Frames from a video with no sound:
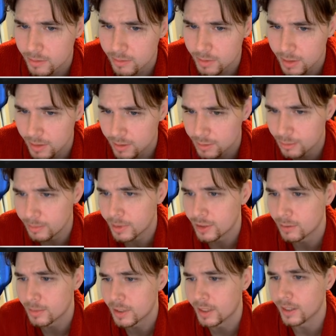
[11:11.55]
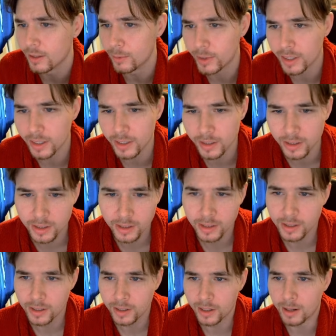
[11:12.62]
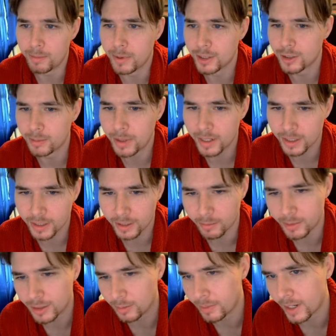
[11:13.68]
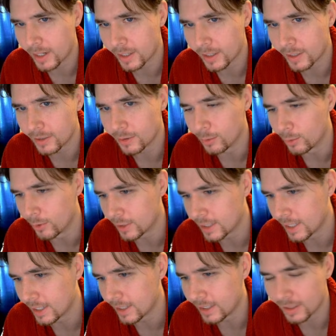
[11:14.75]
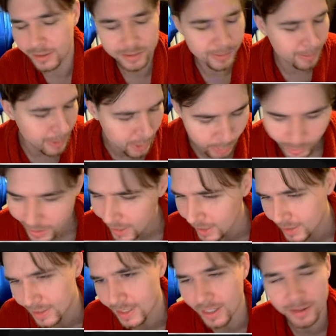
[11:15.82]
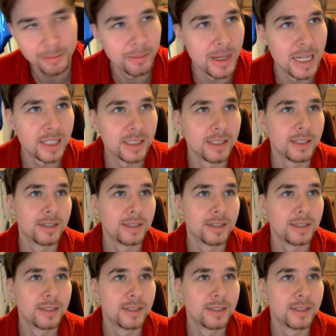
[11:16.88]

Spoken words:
Got two bishops hanging. We got a bishop hanging, the rook's hanging, but you can't stop mate.